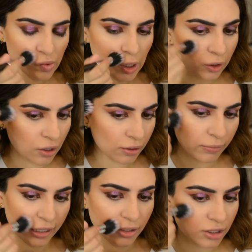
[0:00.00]
along
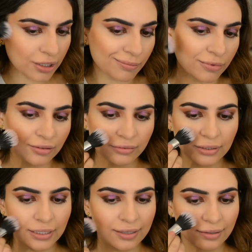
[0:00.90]
my
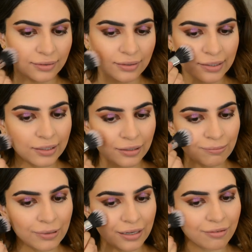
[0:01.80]
cheekbones and a little
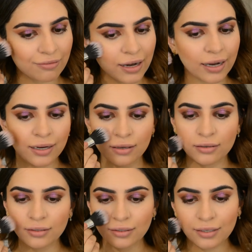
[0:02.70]
bit right
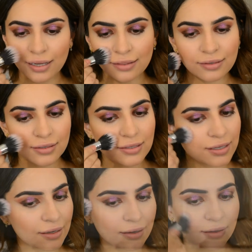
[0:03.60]
at the
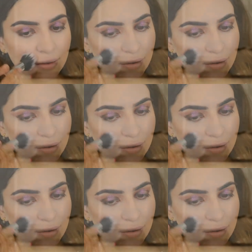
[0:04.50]
cheek.